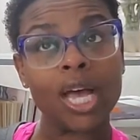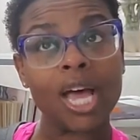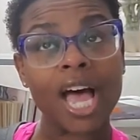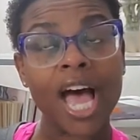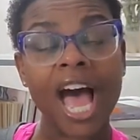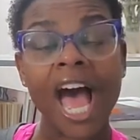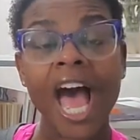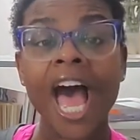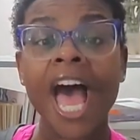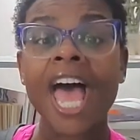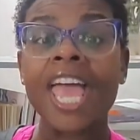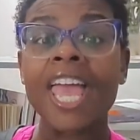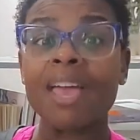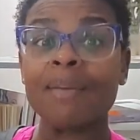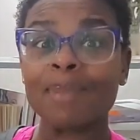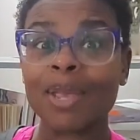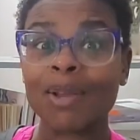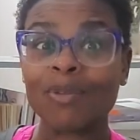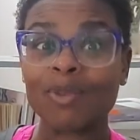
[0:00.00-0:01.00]
I
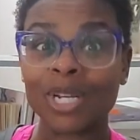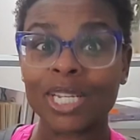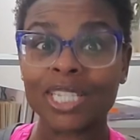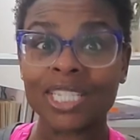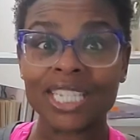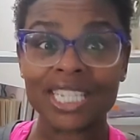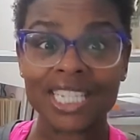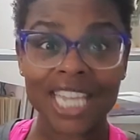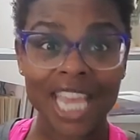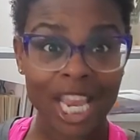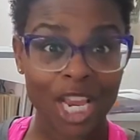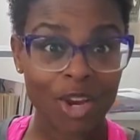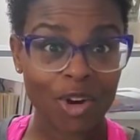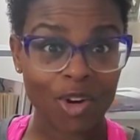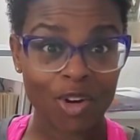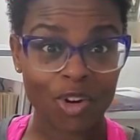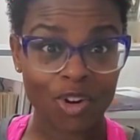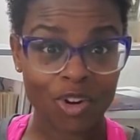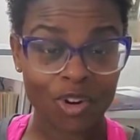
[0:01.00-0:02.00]
am a risk
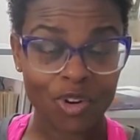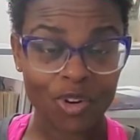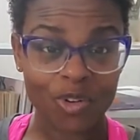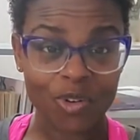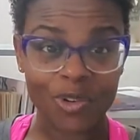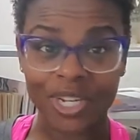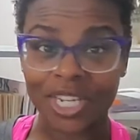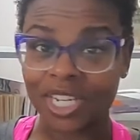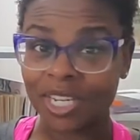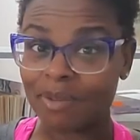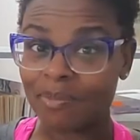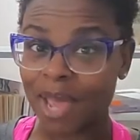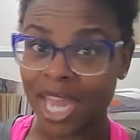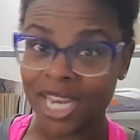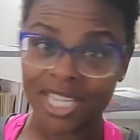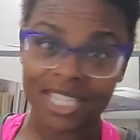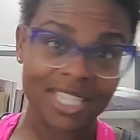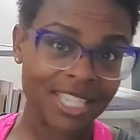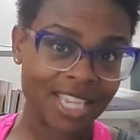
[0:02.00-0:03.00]
taker. on
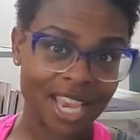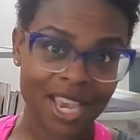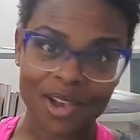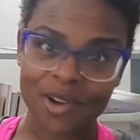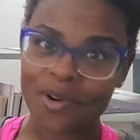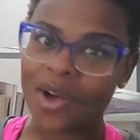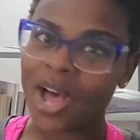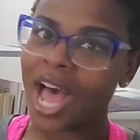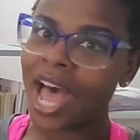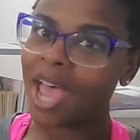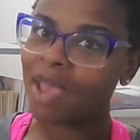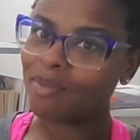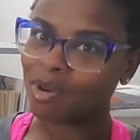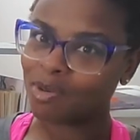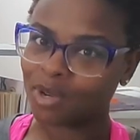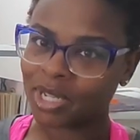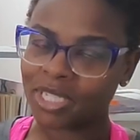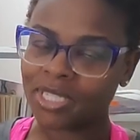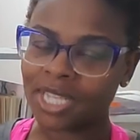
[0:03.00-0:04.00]
anybody's scale, I'm a
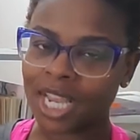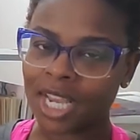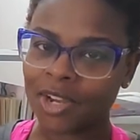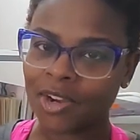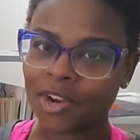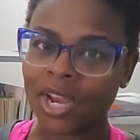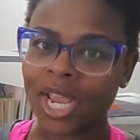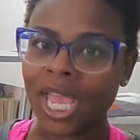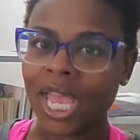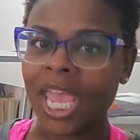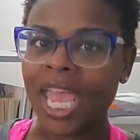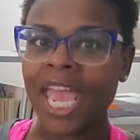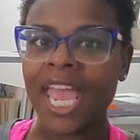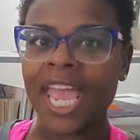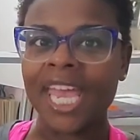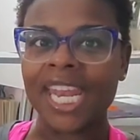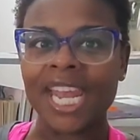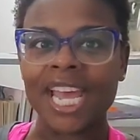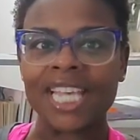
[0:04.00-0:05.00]
risk taker.
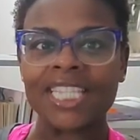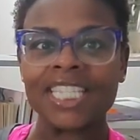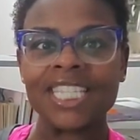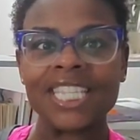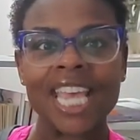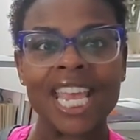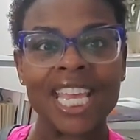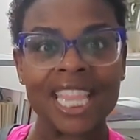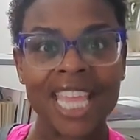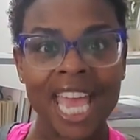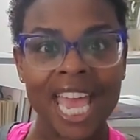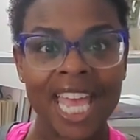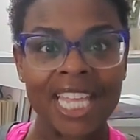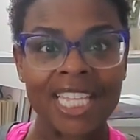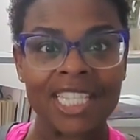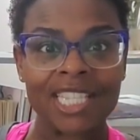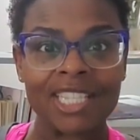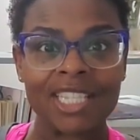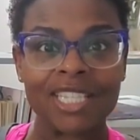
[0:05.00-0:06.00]
And I say
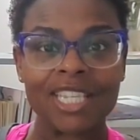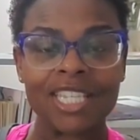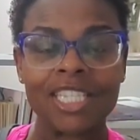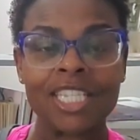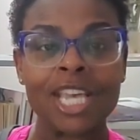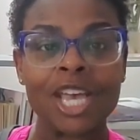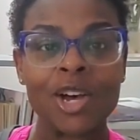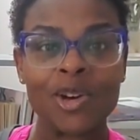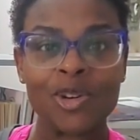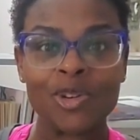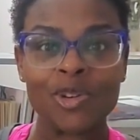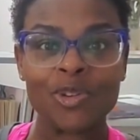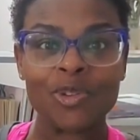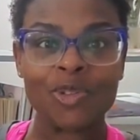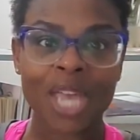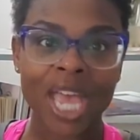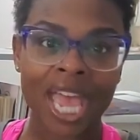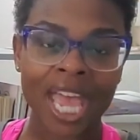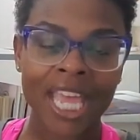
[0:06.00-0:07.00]
that to tell you
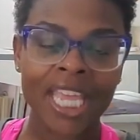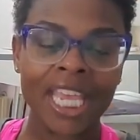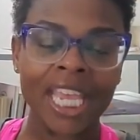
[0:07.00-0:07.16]
that